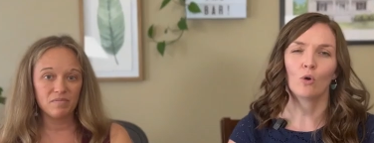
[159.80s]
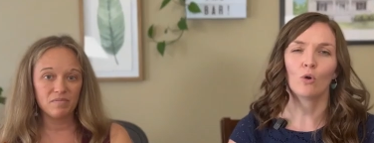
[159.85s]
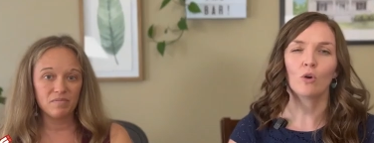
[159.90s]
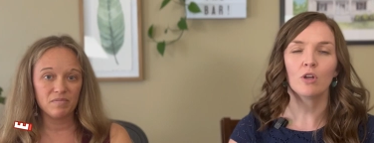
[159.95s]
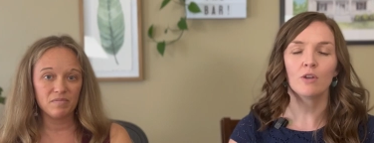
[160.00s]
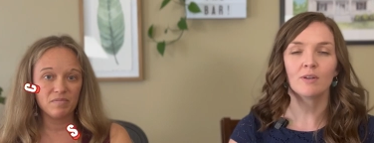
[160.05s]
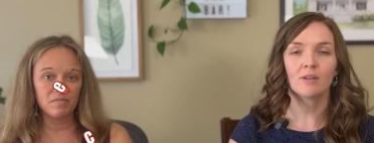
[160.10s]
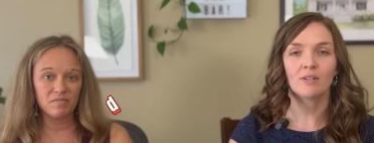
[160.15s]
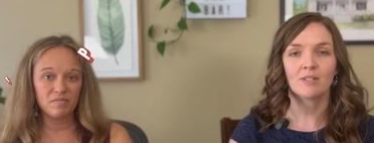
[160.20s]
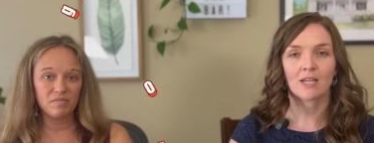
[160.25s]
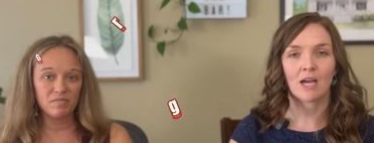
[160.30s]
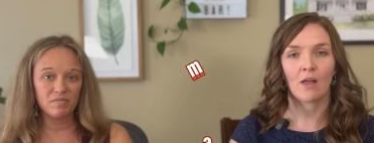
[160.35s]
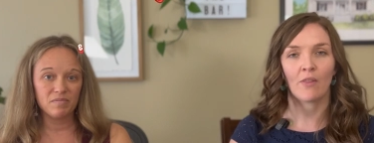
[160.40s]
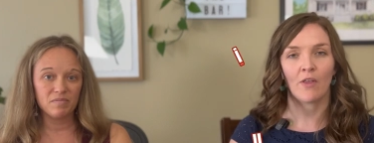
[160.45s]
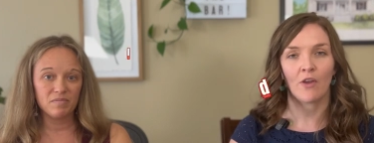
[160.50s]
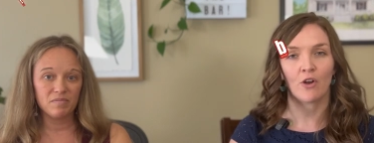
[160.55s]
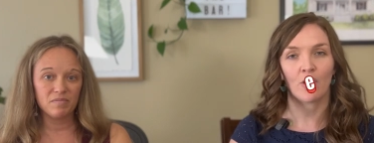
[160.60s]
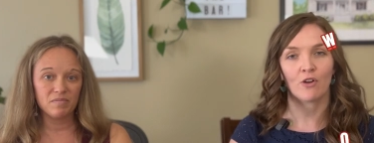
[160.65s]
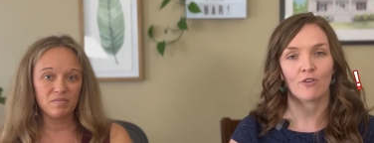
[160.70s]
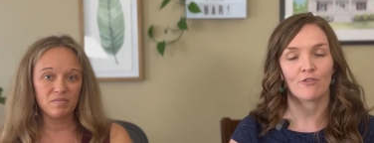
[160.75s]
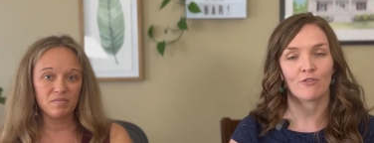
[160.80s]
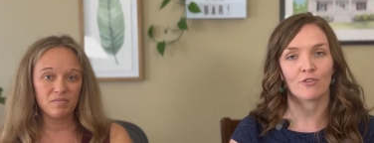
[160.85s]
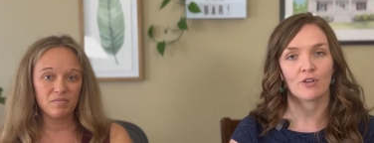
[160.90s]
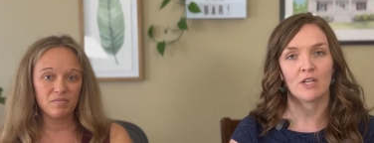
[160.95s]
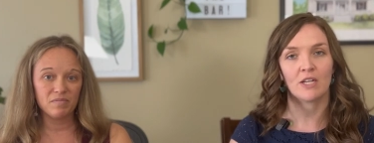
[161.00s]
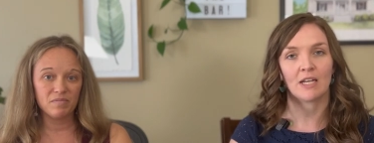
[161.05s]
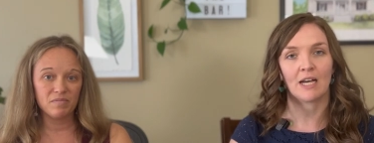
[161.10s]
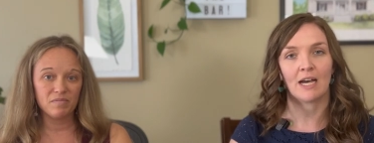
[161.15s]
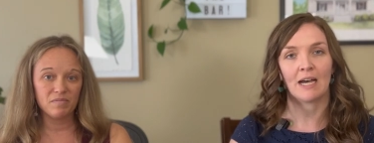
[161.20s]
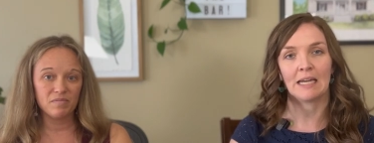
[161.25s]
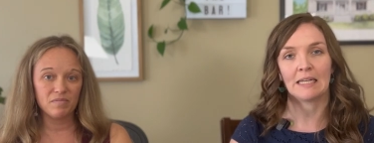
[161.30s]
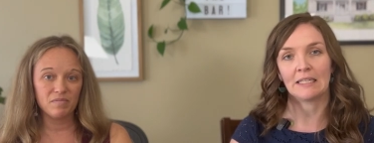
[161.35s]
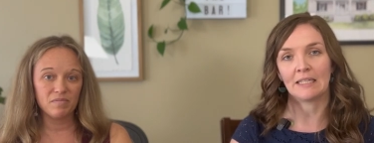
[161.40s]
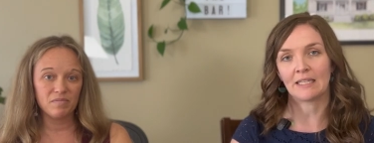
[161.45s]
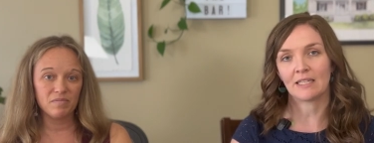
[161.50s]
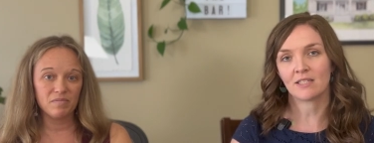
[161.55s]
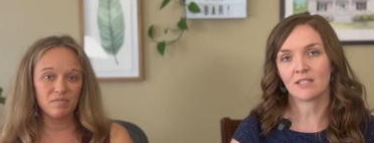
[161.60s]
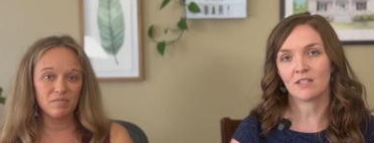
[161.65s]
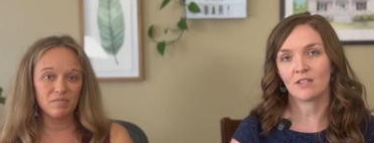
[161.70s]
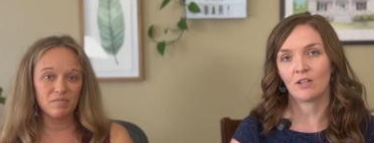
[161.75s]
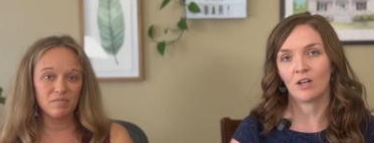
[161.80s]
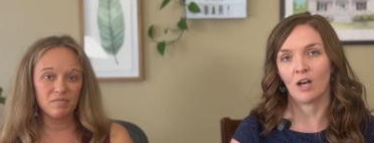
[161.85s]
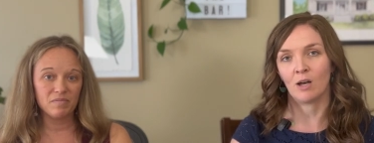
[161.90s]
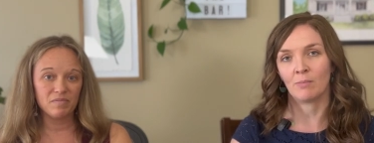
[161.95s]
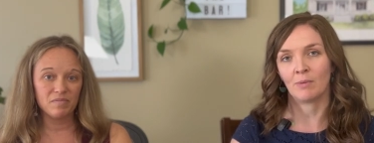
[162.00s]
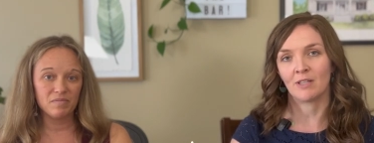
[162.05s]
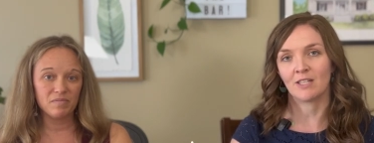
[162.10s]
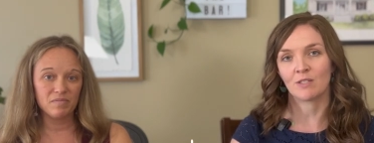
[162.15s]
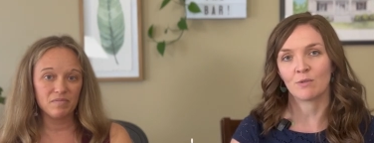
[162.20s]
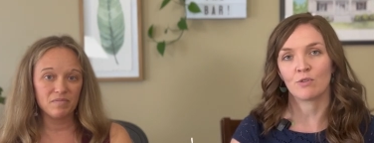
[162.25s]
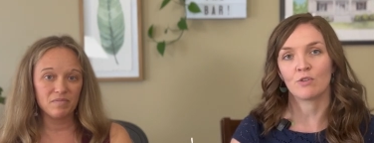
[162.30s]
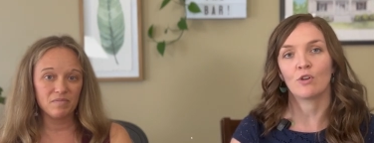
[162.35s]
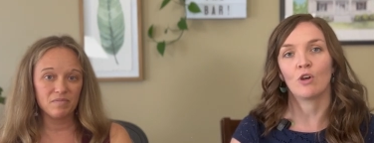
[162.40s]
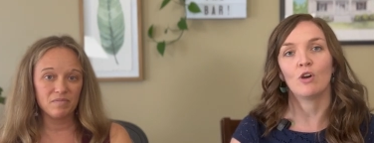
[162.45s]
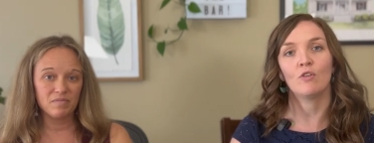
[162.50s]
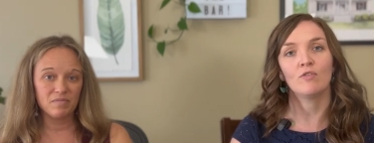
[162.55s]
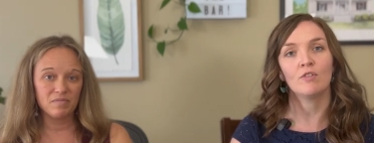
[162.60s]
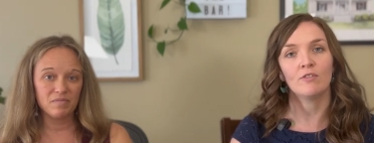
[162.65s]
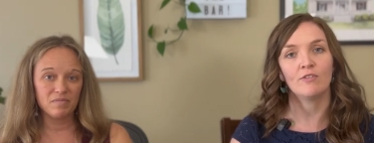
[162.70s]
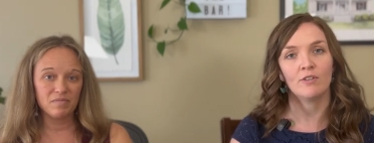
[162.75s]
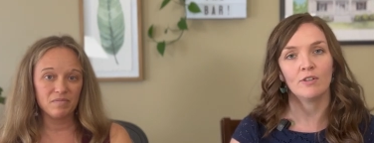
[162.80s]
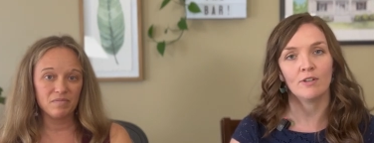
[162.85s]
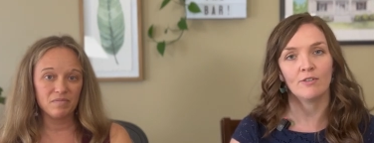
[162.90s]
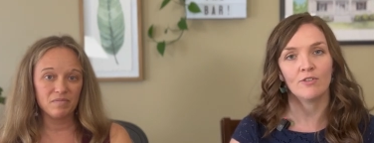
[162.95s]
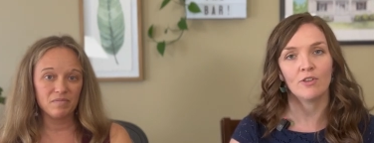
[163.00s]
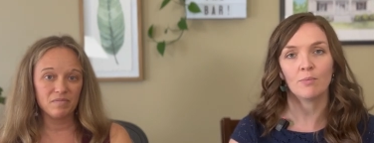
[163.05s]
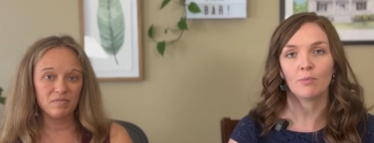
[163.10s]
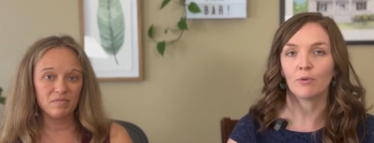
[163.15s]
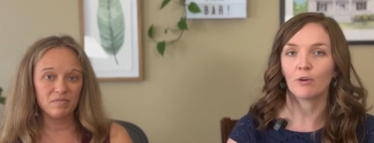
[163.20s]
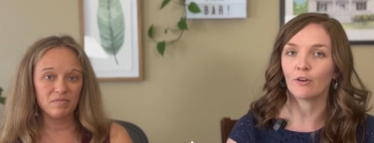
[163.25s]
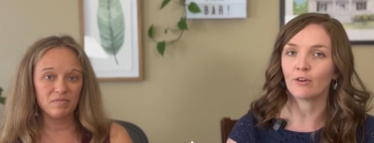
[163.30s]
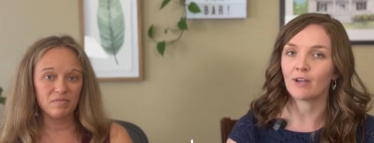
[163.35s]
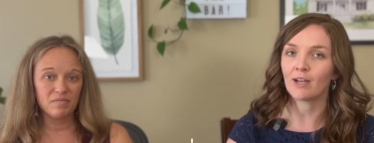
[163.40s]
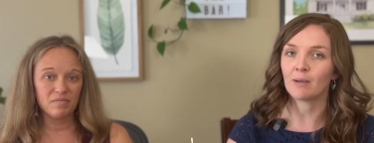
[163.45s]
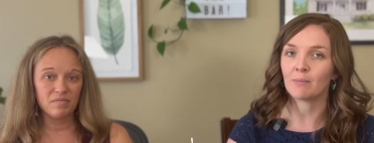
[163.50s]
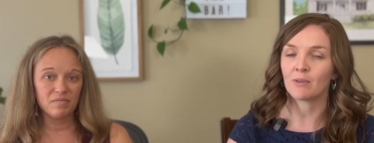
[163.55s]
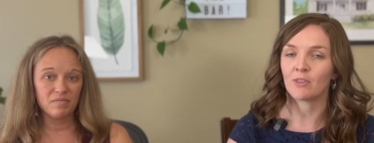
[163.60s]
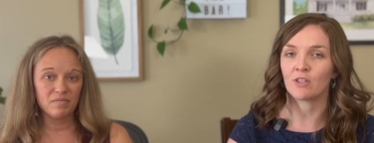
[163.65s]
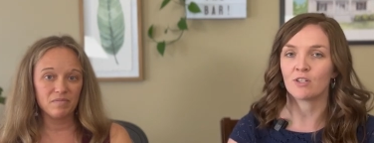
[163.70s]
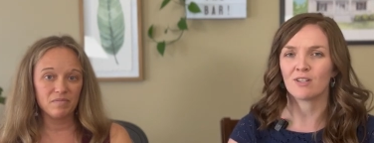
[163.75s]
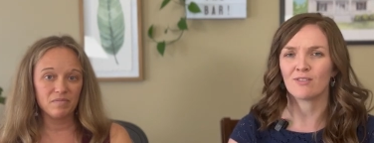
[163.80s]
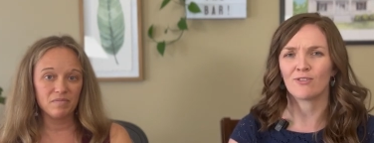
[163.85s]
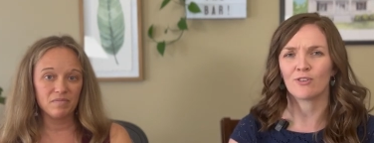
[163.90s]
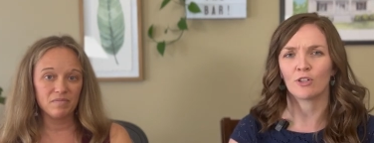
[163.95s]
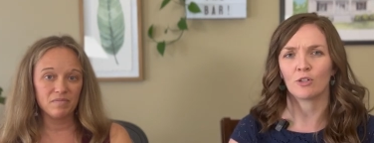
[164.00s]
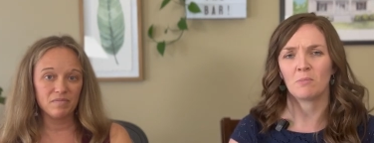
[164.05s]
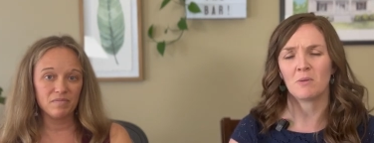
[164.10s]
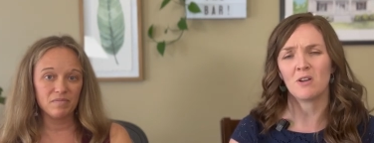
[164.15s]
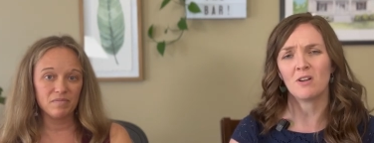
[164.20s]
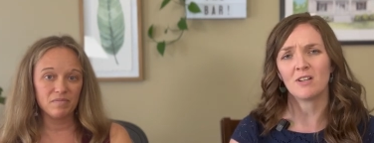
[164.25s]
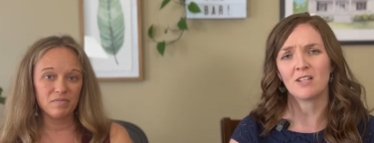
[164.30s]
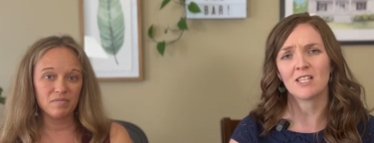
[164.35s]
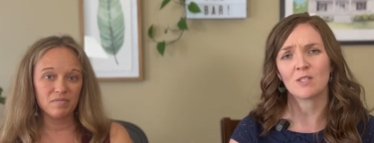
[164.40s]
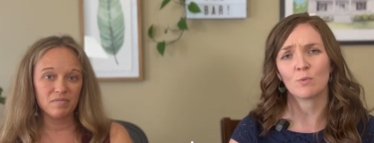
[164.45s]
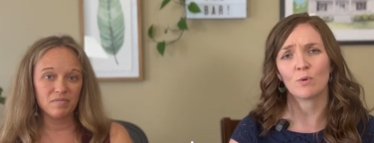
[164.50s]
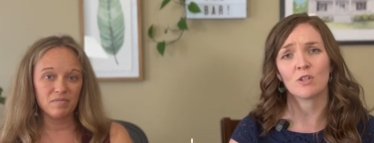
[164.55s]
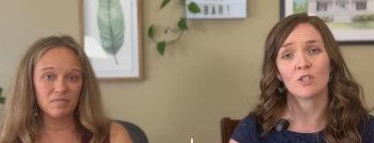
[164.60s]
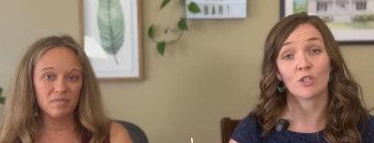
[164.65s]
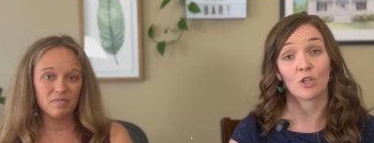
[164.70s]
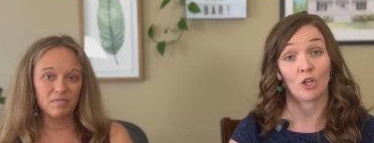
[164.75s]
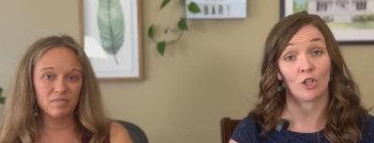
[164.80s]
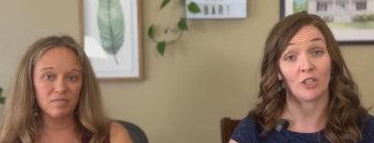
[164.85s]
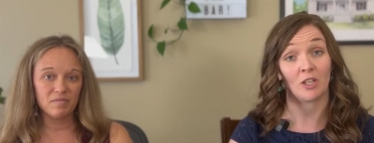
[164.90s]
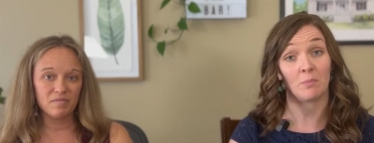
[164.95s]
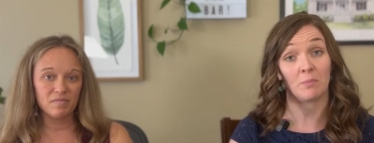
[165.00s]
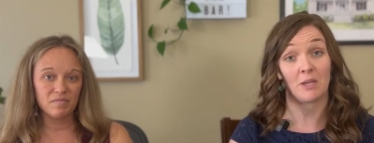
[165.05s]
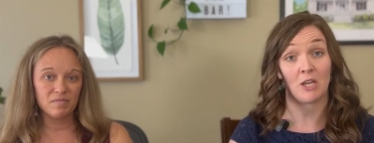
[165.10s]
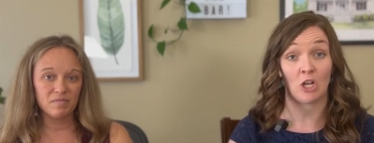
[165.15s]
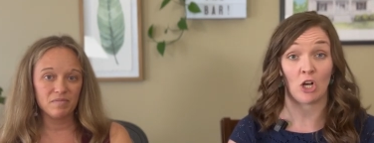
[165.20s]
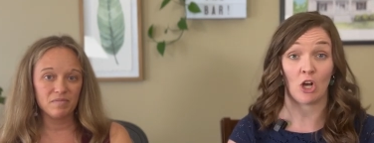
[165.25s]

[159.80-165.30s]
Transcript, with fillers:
Speaker 1: Or you can download our free guide linked in the comments with an overview of the program and the different communities where it's currently being